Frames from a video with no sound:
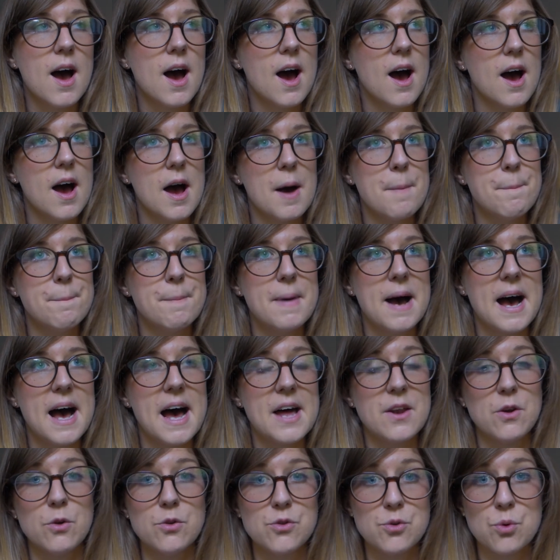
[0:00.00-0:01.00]

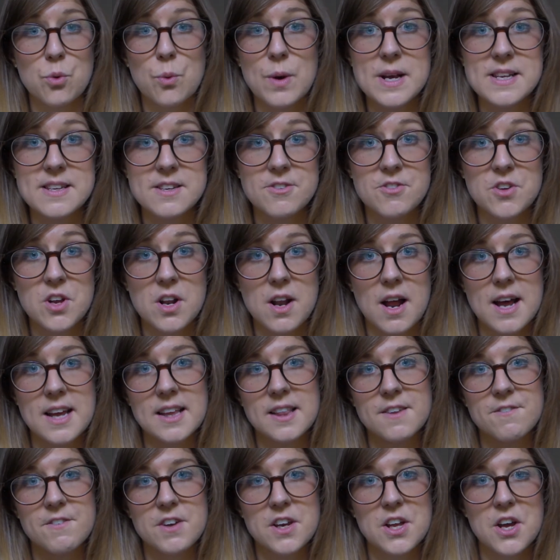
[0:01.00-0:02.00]
And as always, if you like
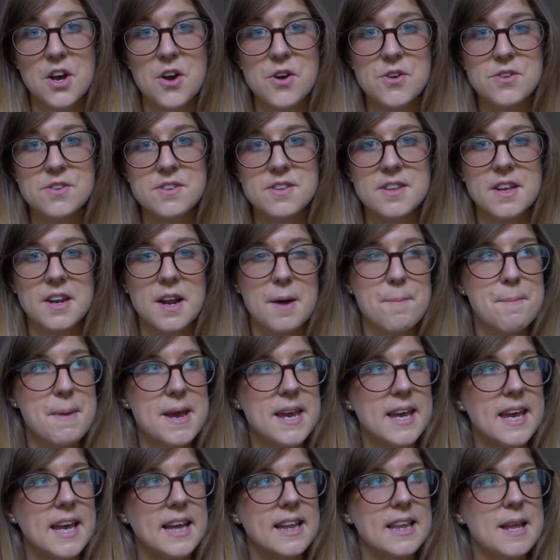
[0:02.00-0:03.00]
the videos that I'm
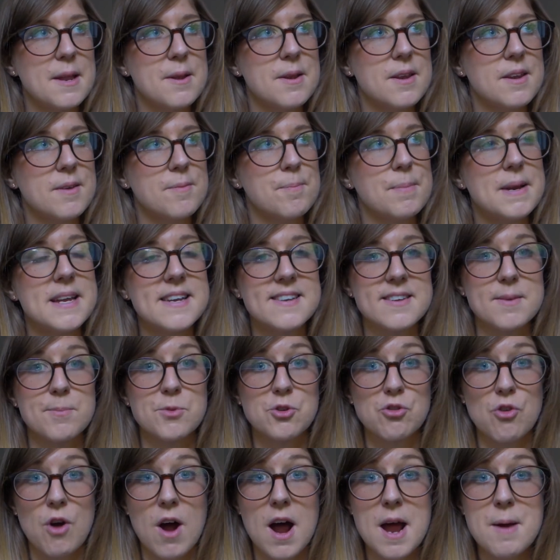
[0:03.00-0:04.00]
making, then please
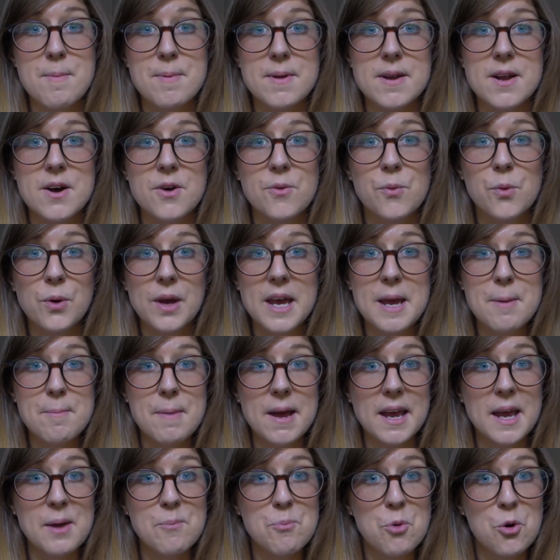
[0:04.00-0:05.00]
subscribe and I will keep
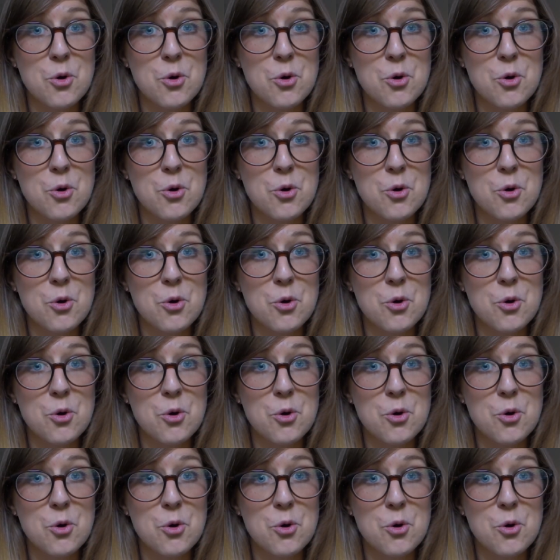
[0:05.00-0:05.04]
making